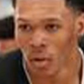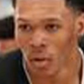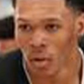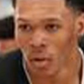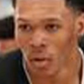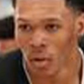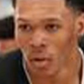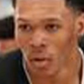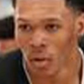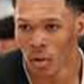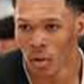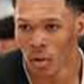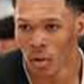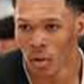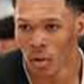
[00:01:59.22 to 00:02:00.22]

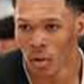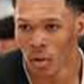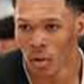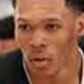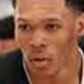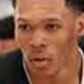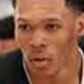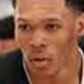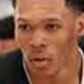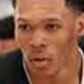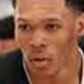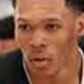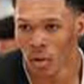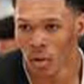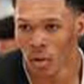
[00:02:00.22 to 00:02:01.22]

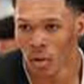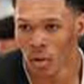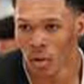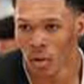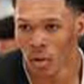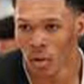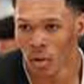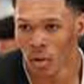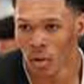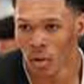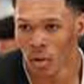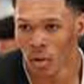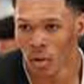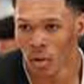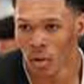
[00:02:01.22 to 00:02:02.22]

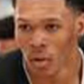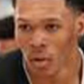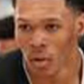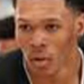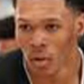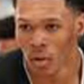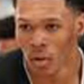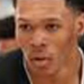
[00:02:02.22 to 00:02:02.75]
The face doesn't move, so there is nothing to read.